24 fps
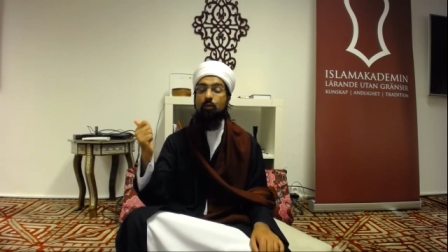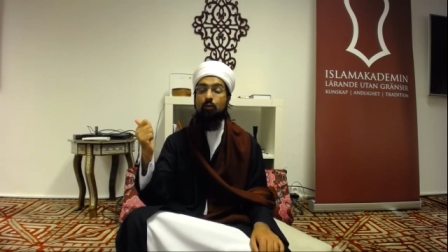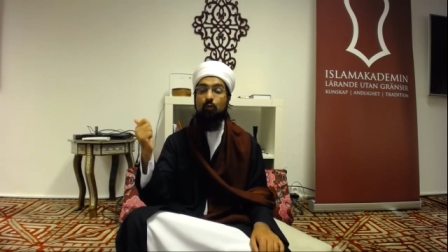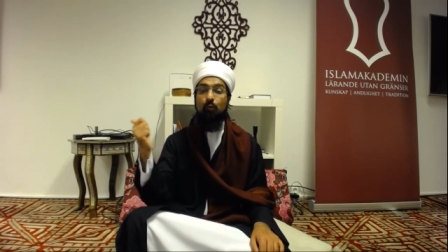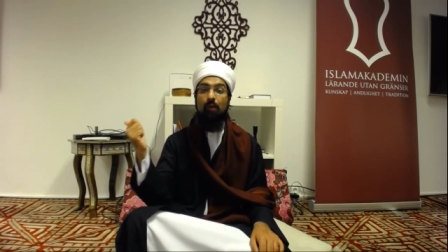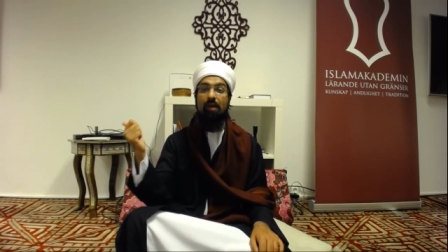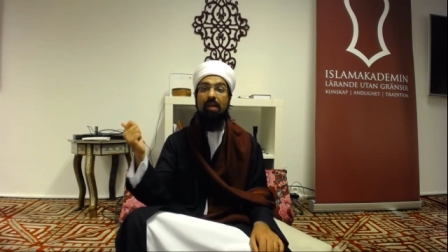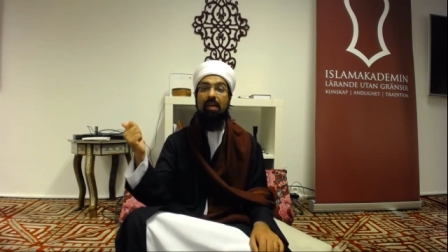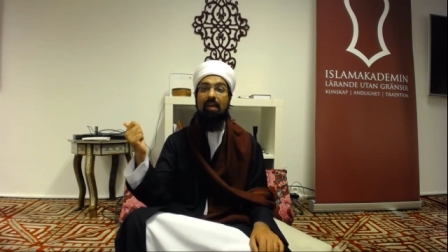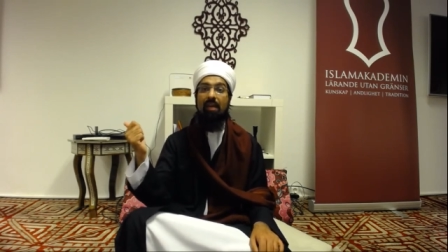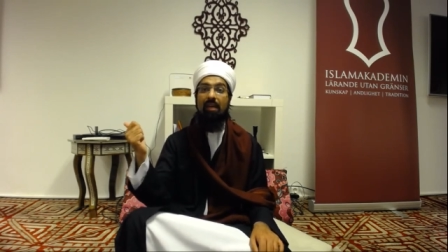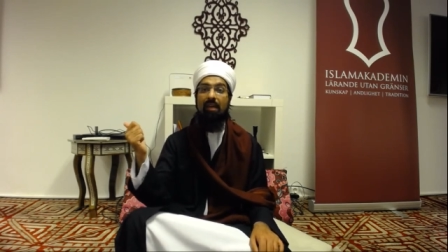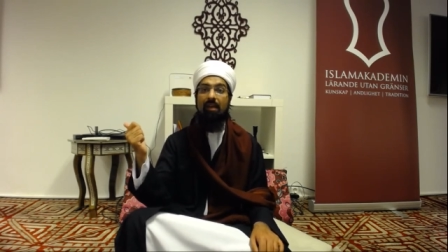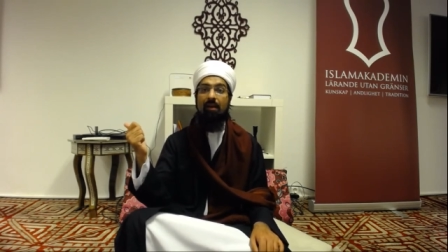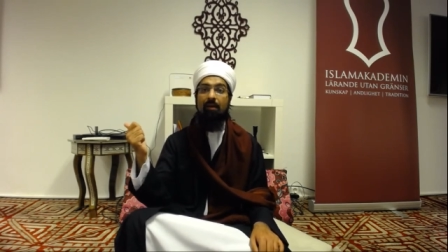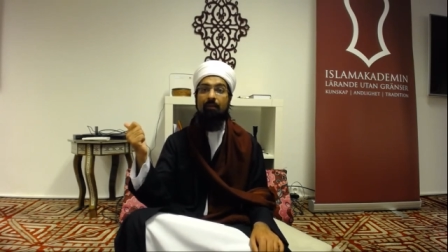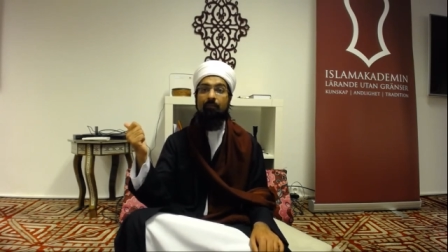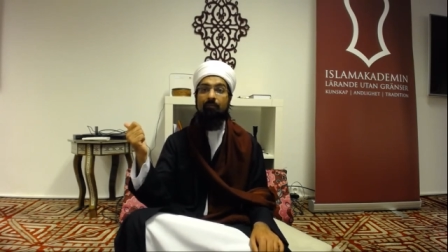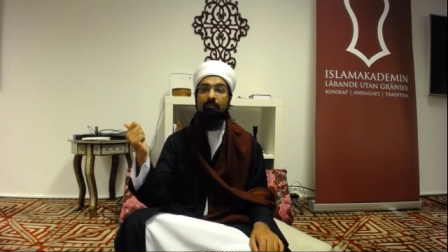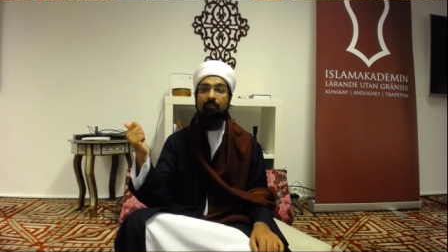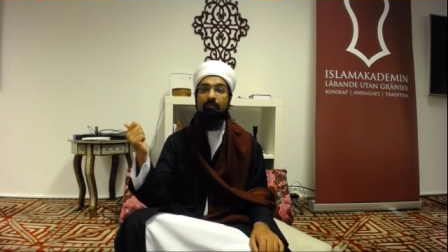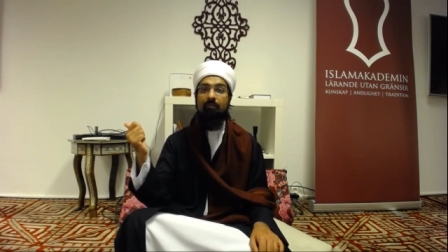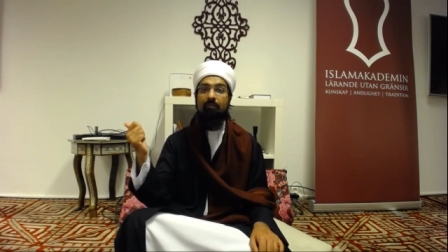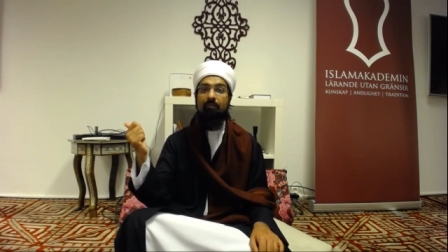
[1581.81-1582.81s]
we,
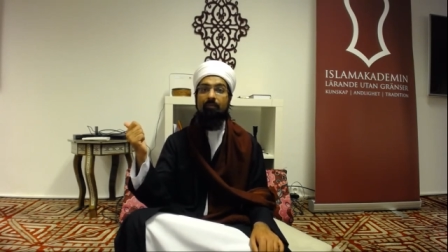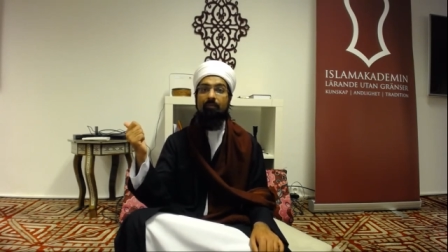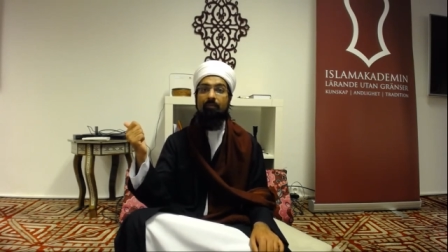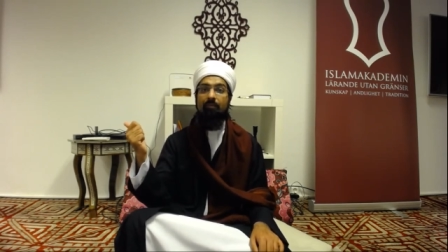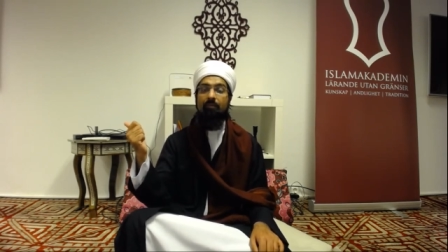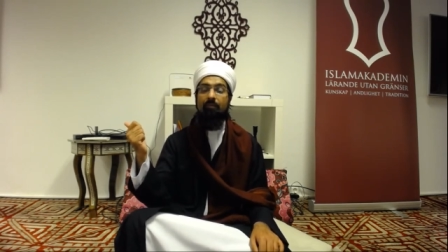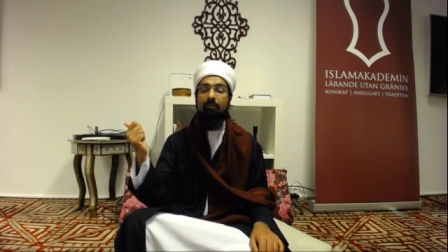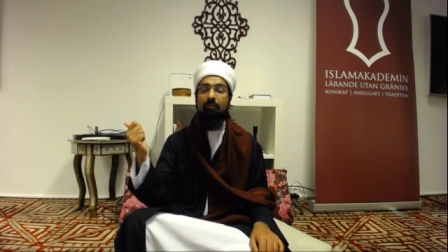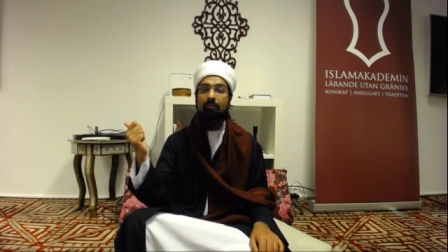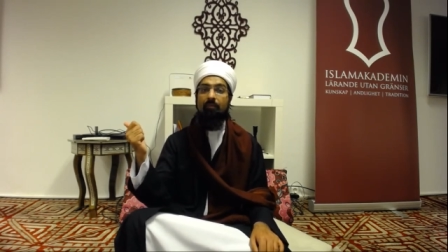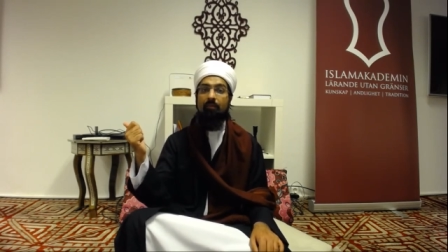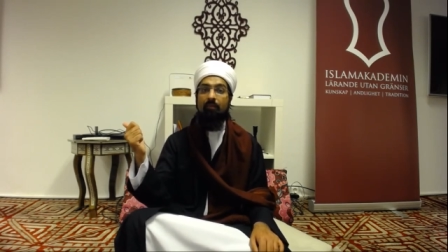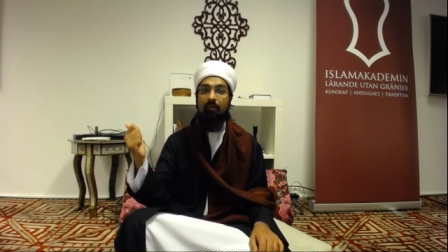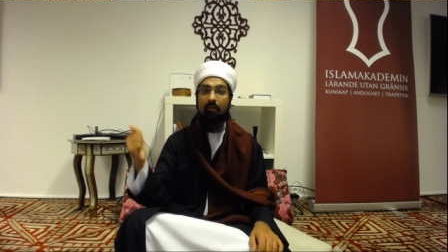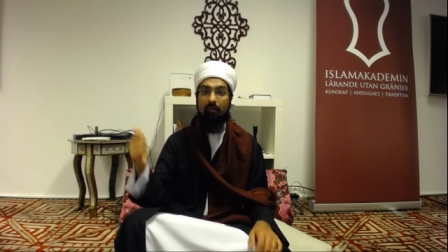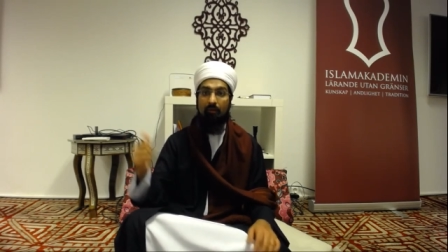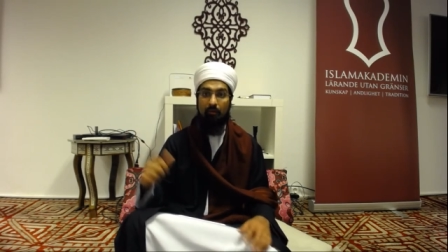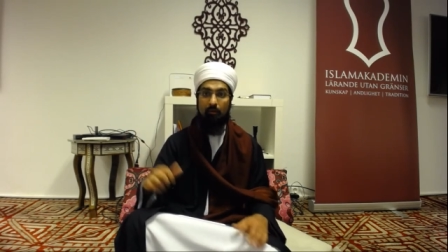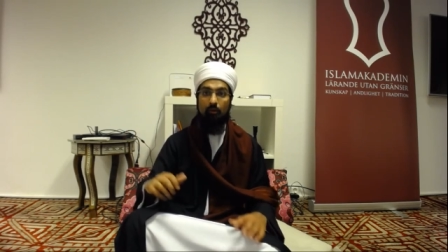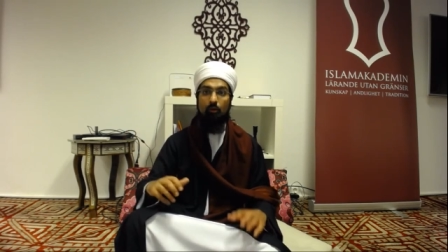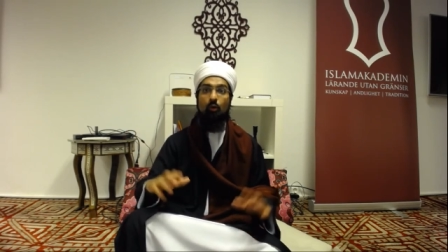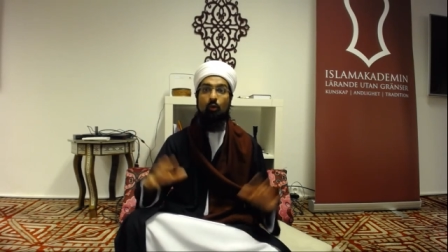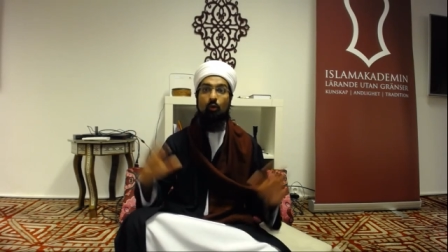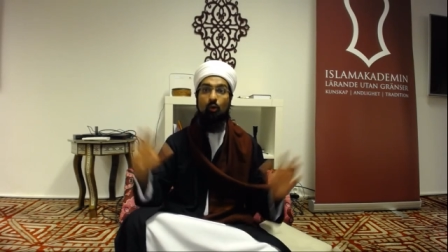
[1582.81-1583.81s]

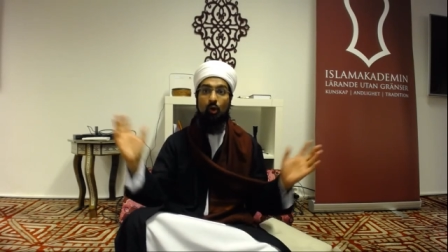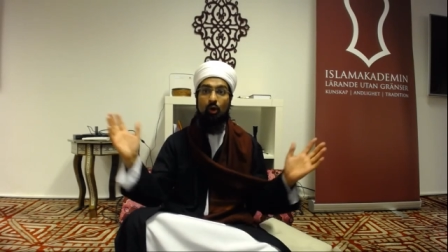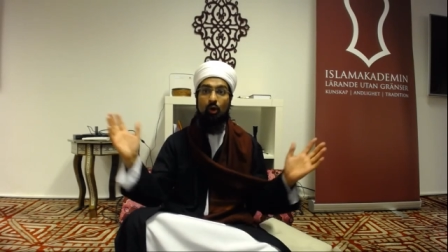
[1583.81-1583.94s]
all